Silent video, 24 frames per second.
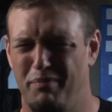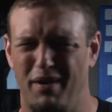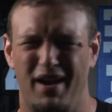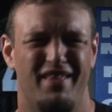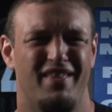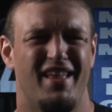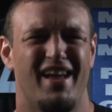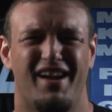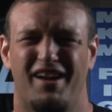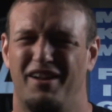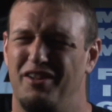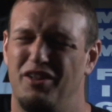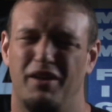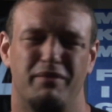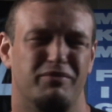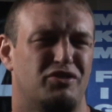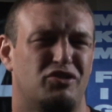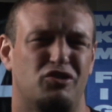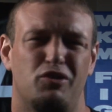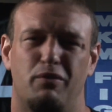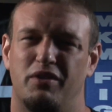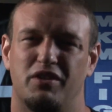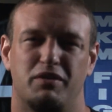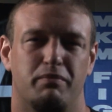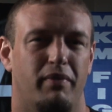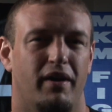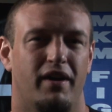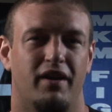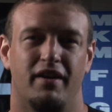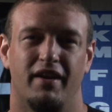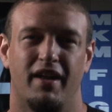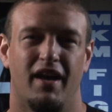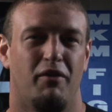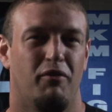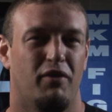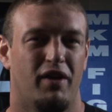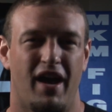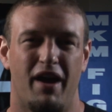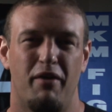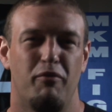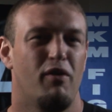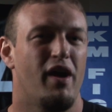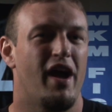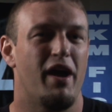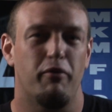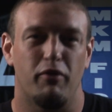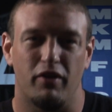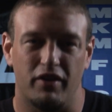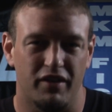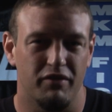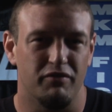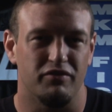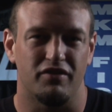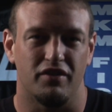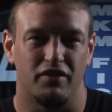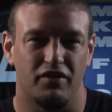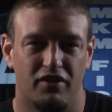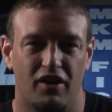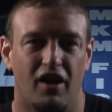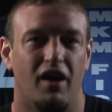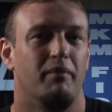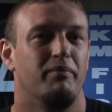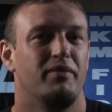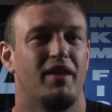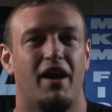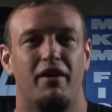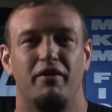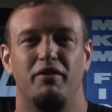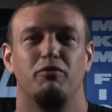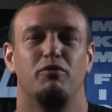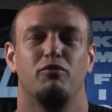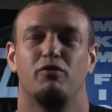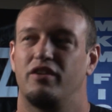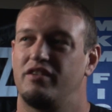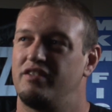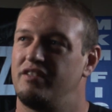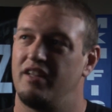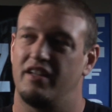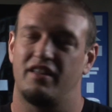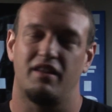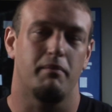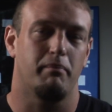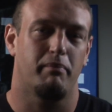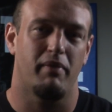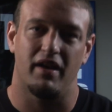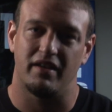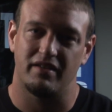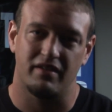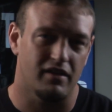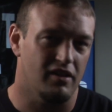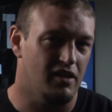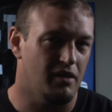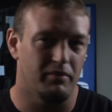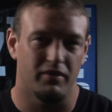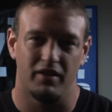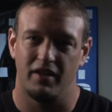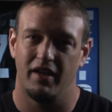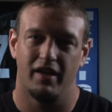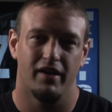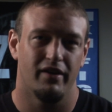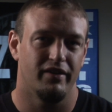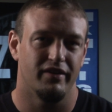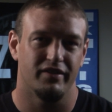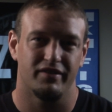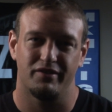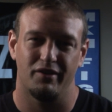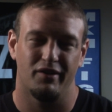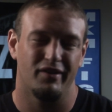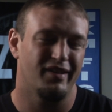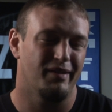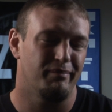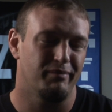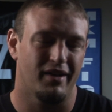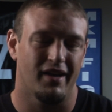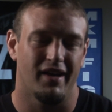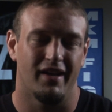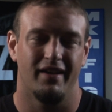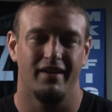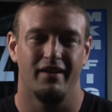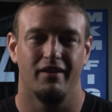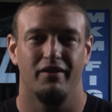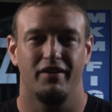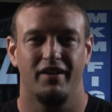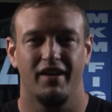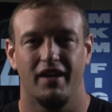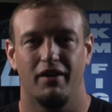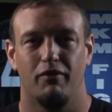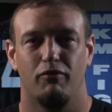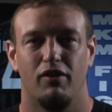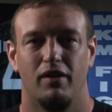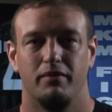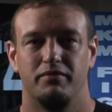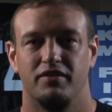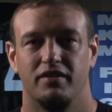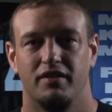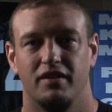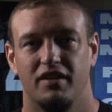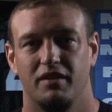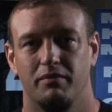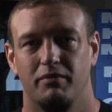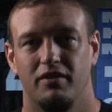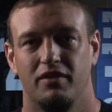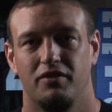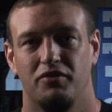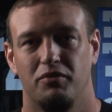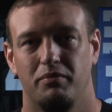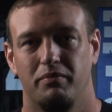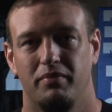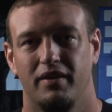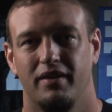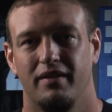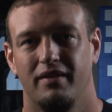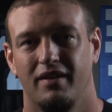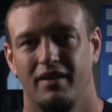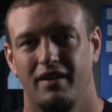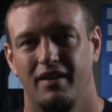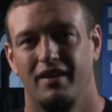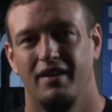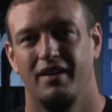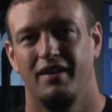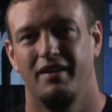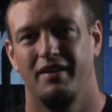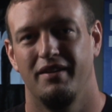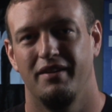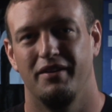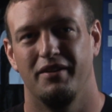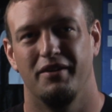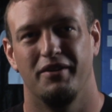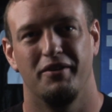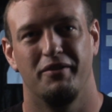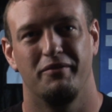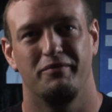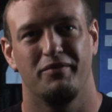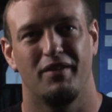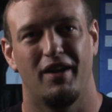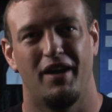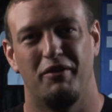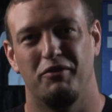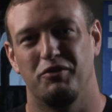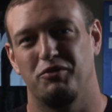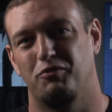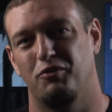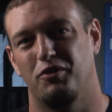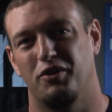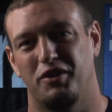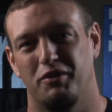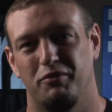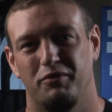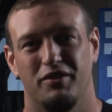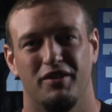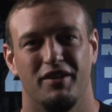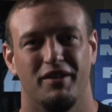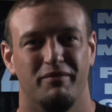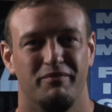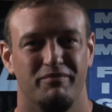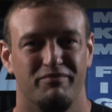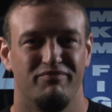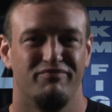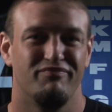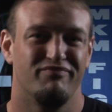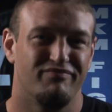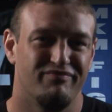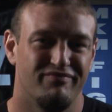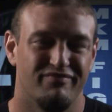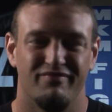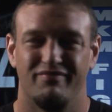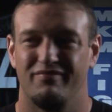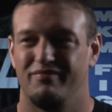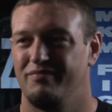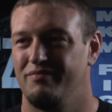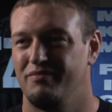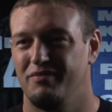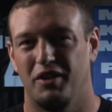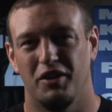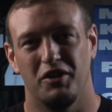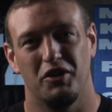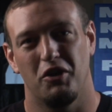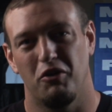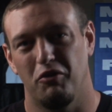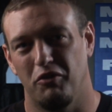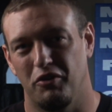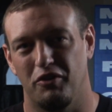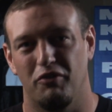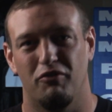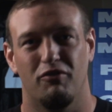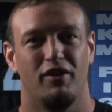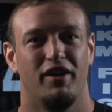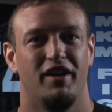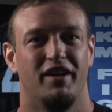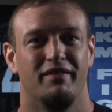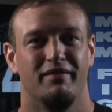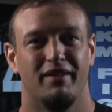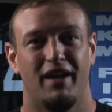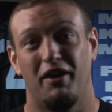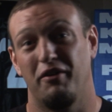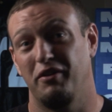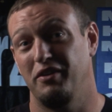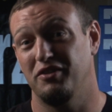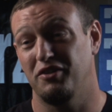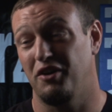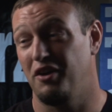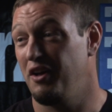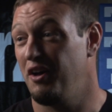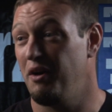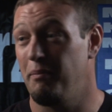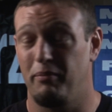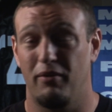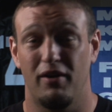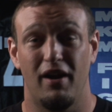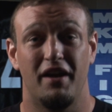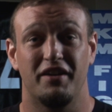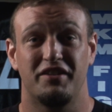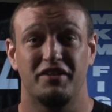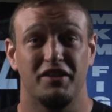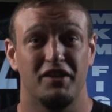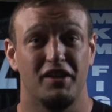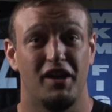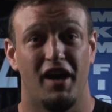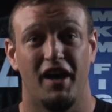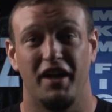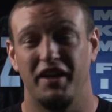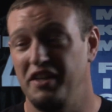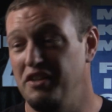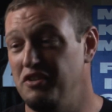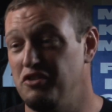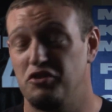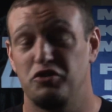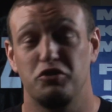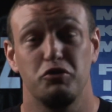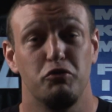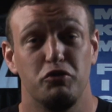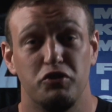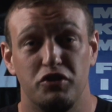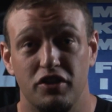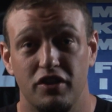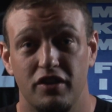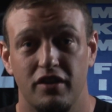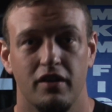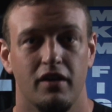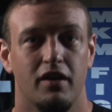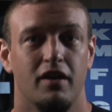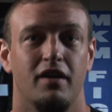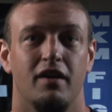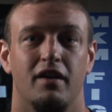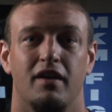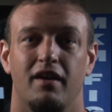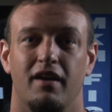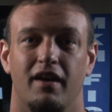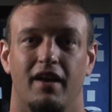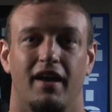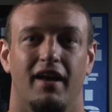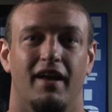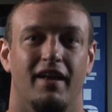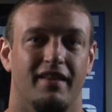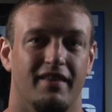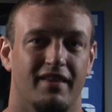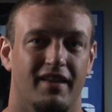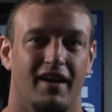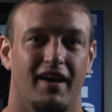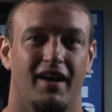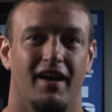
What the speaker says: that club's so much better now. When I worked in, it was a dump. Now he works in like the best club in the area. So I'm kind of, it kind of rubs it into me a little bit. I was working with the lower grade. Now he's on upper echelon, eating sushi, and